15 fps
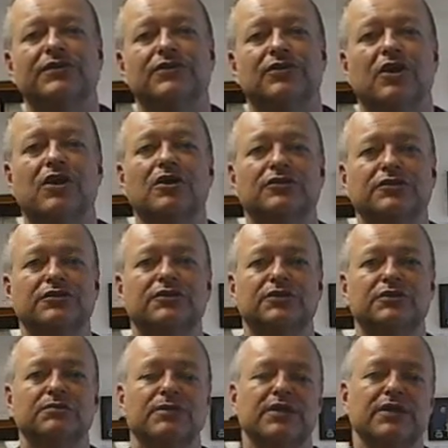dog's
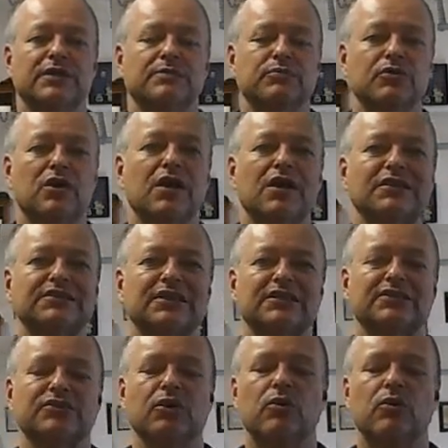decision-making process.